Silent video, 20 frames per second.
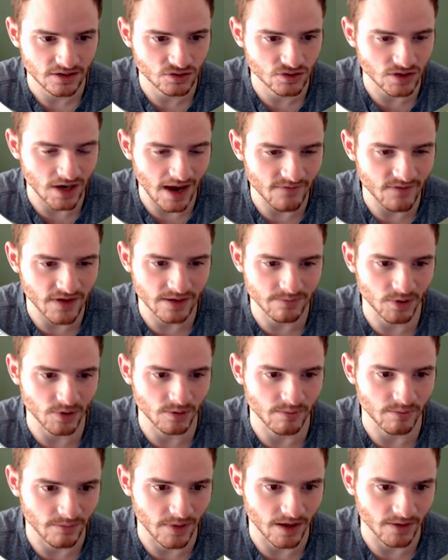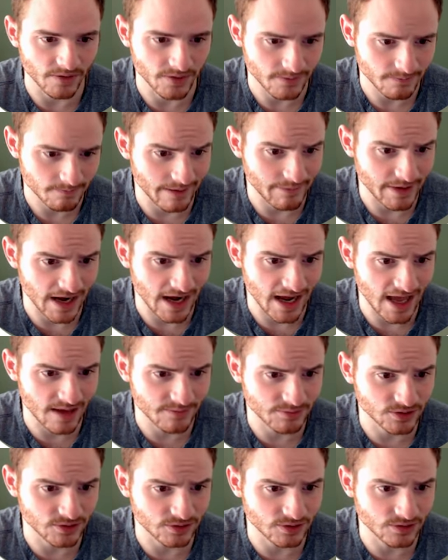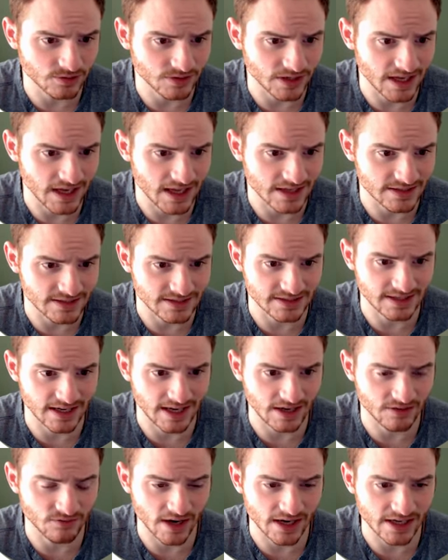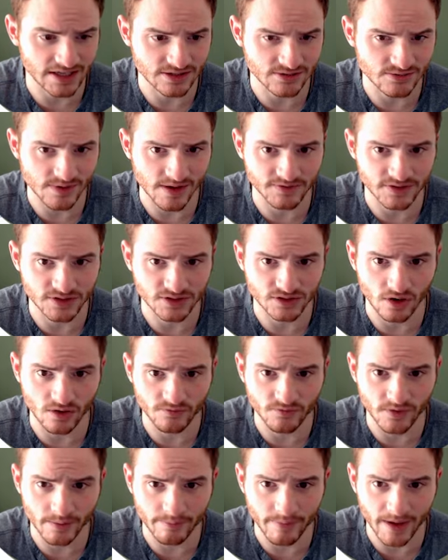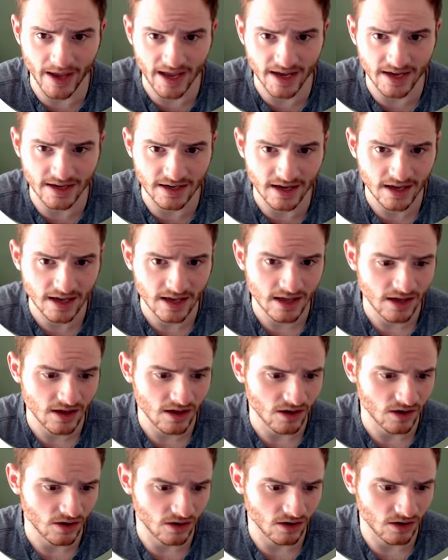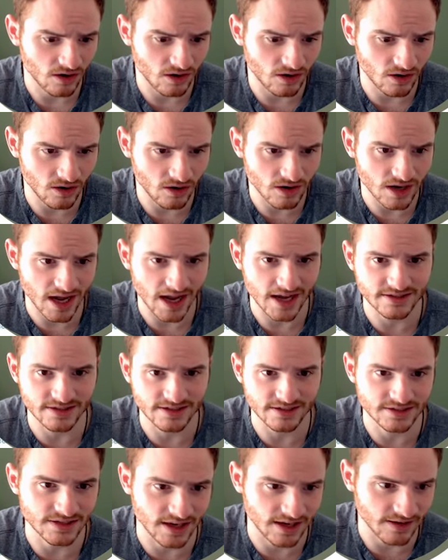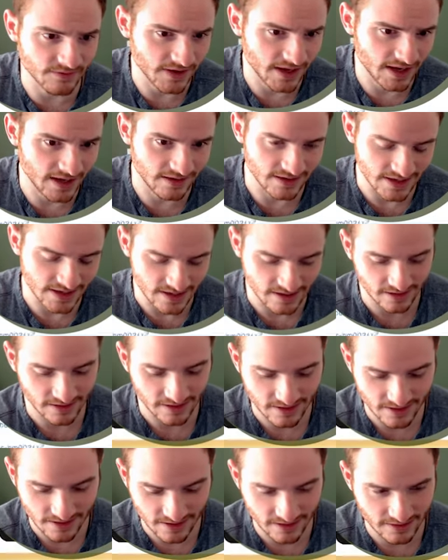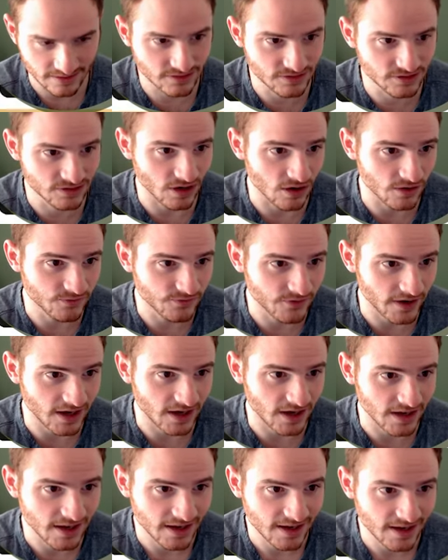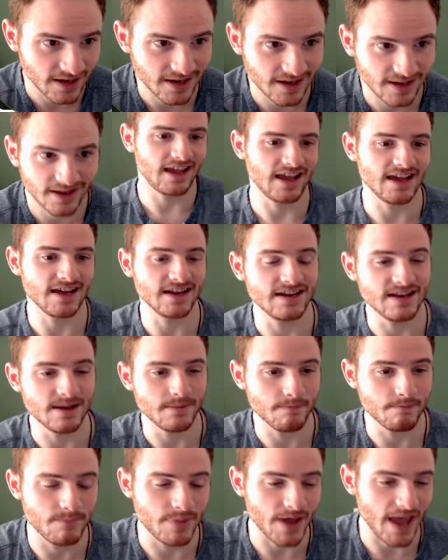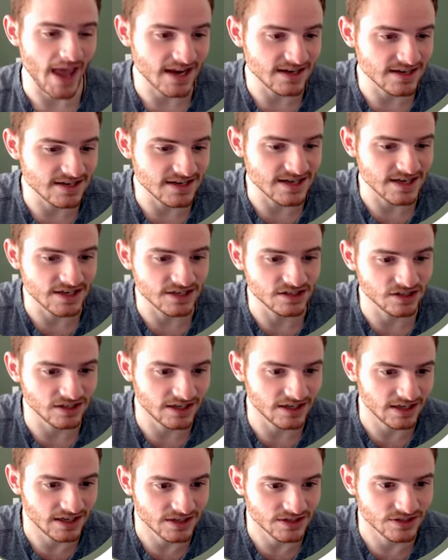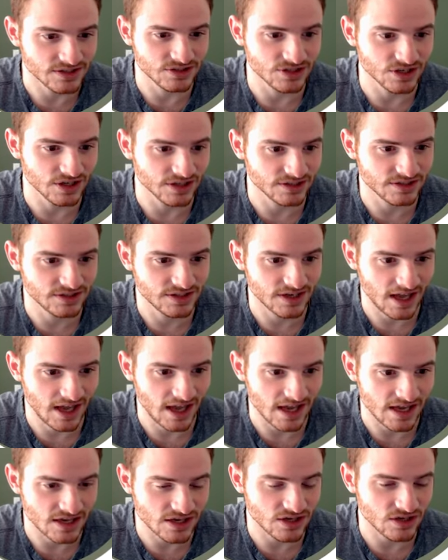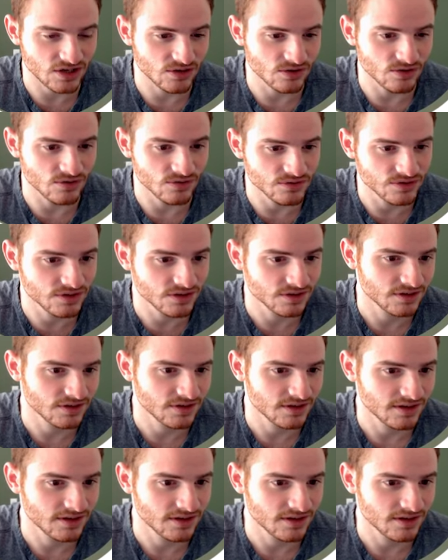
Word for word: traffic per month. I mean, absolutely insane rankings. We have sofa bed, all kinds of stuff in the sofa and bed niche is just a huge,